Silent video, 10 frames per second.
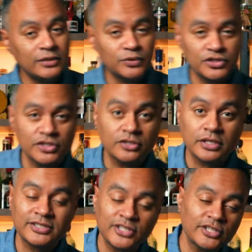which is
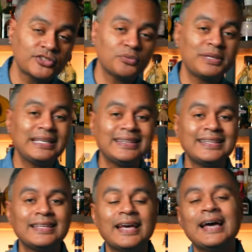considered to be
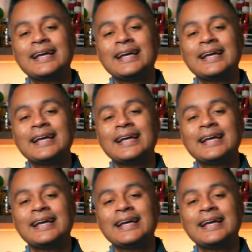the